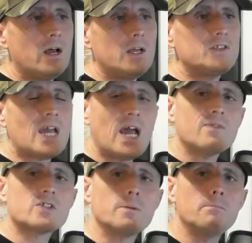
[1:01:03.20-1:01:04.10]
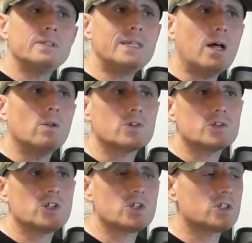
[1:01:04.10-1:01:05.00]
And to have somebody else
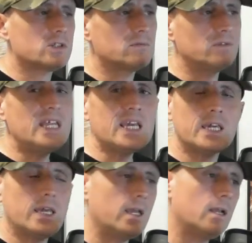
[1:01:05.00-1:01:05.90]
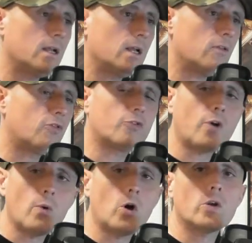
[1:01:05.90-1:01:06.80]
just nick it and
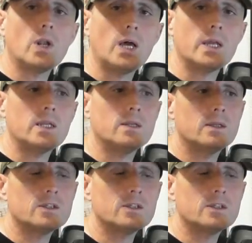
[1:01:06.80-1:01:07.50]
throw it online,